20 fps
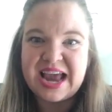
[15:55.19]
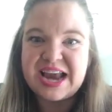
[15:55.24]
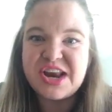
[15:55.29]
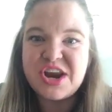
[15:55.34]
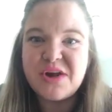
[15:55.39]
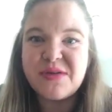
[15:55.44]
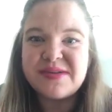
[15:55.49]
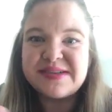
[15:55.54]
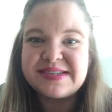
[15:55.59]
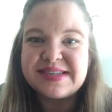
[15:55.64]
I
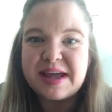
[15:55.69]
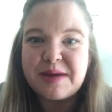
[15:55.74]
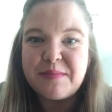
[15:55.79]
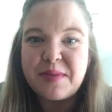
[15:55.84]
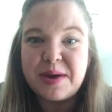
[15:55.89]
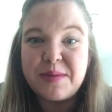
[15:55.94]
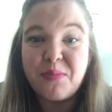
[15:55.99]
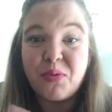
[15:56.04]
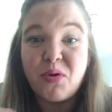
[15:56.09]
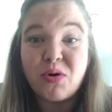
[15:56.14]
noticed that
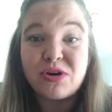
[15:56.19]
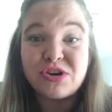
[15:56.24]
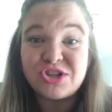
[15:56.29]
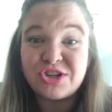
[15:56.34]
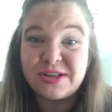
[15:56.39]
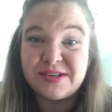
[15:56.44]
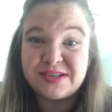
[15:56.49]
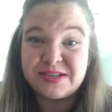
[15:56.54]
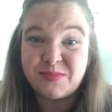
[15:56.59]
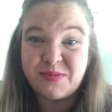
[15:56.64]
my
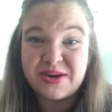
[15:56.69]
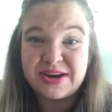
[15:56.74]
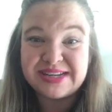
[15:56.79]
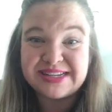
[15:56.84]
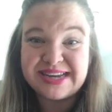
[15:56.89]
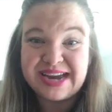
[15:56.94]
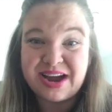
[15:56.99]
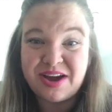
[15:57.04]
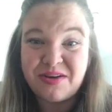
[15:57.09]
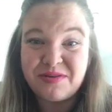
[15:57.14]
portions
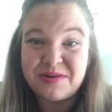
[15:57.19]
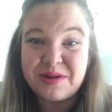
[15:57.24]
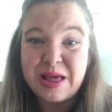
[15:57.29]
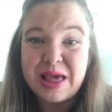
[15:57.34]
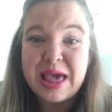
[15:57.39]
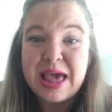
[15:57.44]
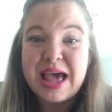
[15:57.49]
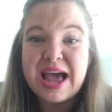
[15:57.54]
went down.